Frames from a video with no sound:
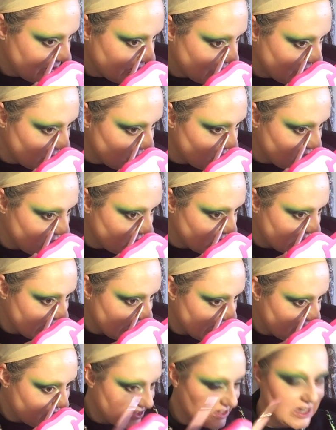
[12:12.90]

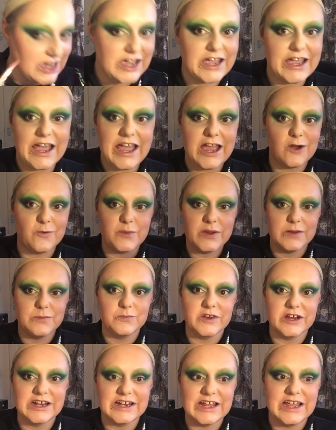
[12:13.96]
conducive to helping
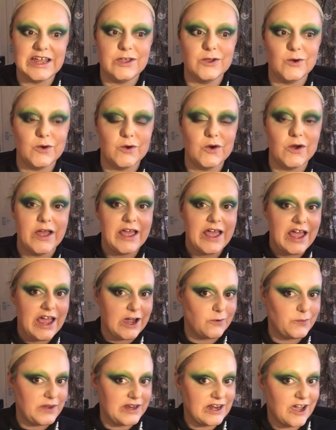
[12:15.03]
Britney or
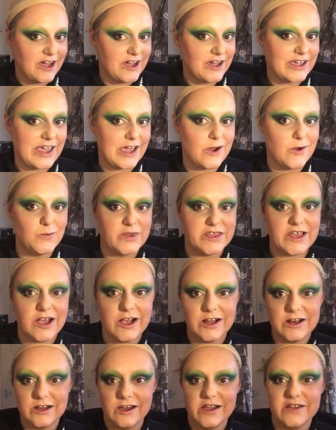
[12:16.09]
helping her get on with
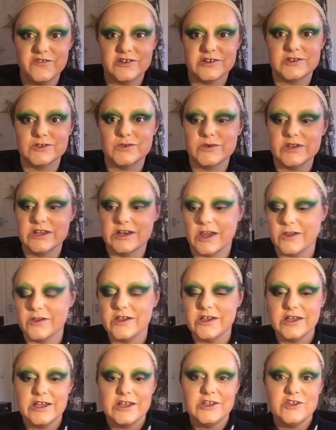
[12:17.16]
her life at all. You know,
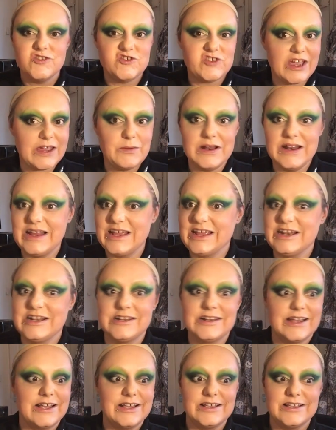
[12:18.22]
Jamie
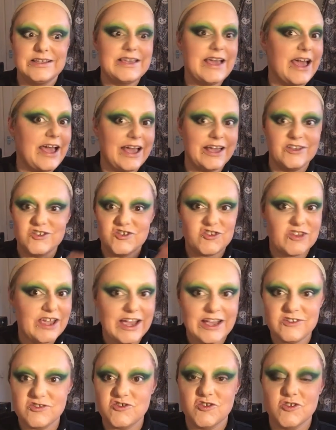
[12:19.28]
Lynn, yeah, she
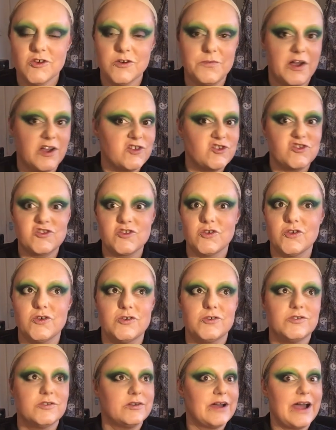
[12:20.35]
has trauma,
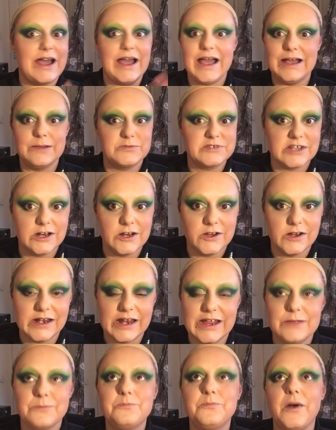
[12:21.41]
sure,
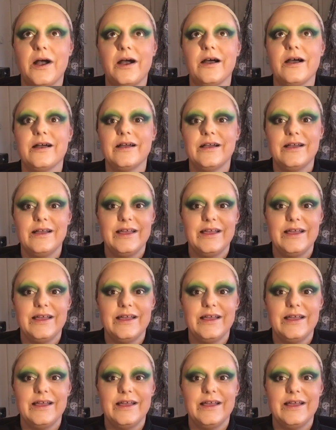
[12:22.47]
absolutely. But